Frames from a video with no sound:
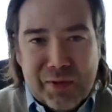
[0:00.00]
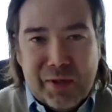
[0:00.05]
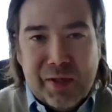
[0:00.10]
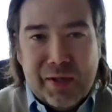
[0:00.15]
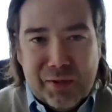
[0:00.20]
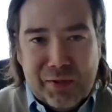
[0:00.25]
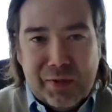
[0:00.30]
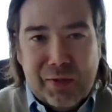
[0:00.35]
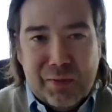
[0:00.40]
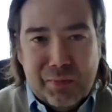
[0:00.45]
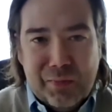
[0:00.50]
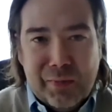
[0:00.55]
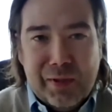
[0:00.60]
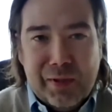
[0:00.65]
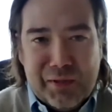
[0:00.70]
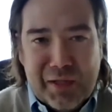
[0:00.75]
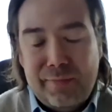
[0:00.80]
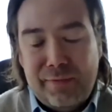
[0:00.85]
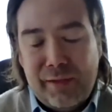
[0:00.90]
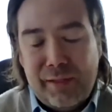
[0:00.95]
actually
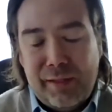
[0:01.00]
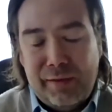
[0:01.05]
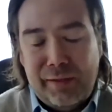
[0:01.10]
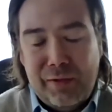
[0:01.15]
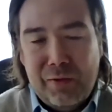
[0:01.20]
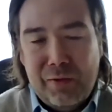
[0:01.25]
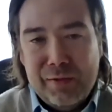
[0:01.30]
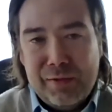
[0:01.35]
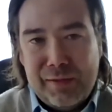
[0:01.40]
code and provide